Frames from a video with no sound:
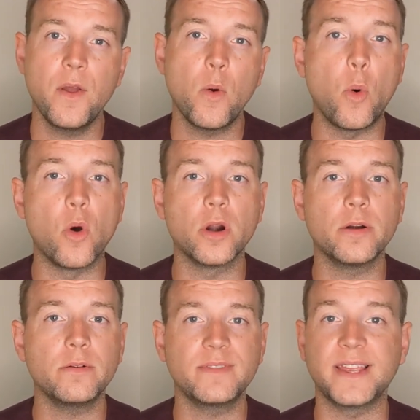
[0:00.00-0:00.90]

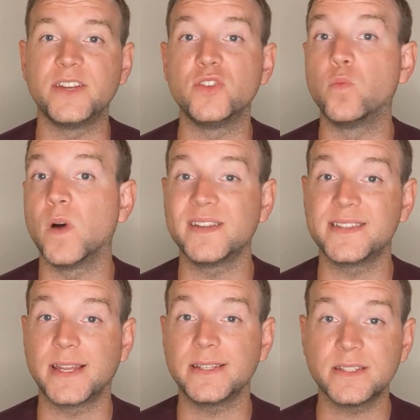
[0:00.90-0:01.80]
Or they can do
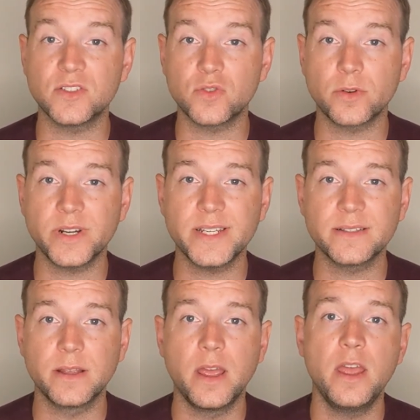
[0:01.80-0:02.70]
one-sentence
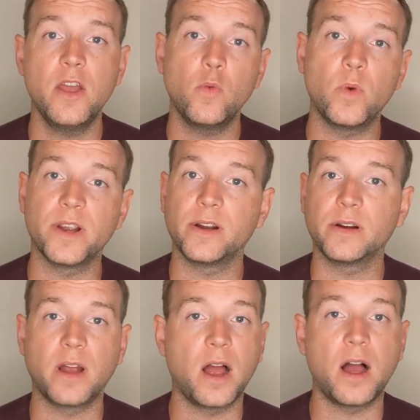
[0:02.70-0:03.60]
stories
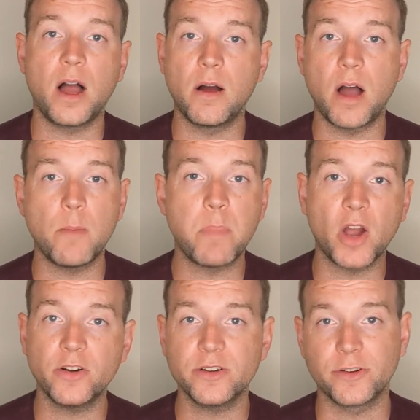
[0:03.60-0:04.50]
where a
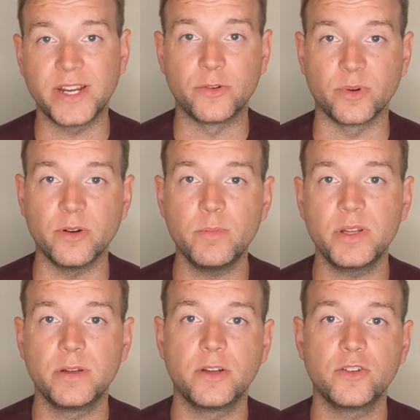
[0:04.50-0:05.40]
partnering group
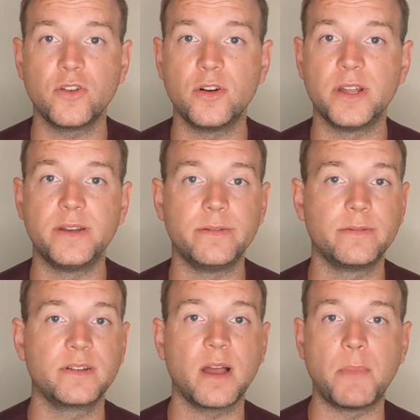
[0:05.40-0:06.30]
could
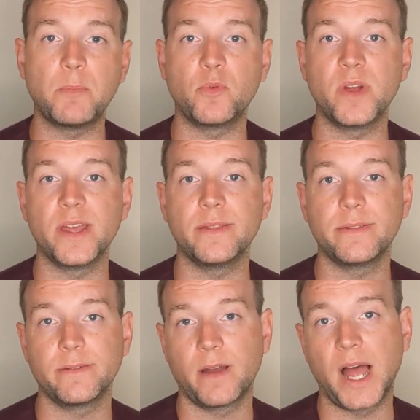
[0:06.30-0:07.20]
come up
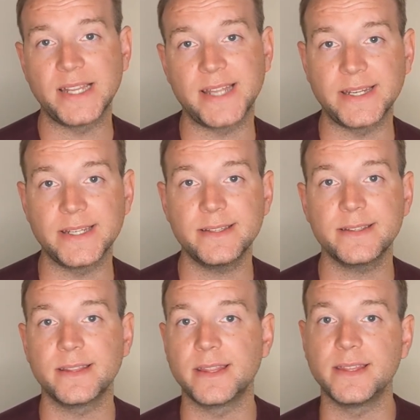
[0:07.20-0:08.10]
with a sentence
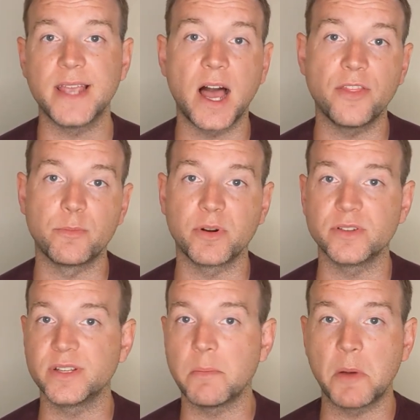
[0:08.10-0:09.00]
and then the other
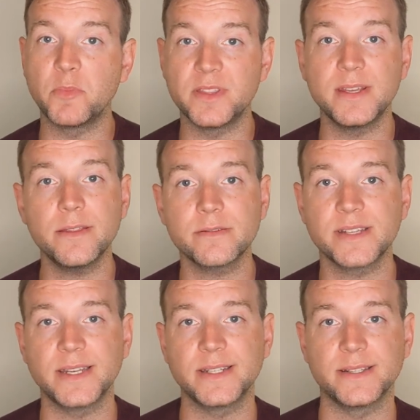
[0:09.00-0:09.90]
person come up with the other
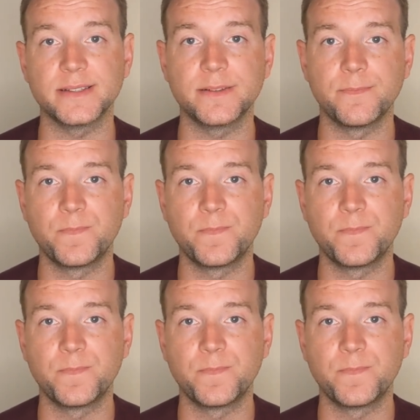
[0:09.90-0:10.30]
sentence.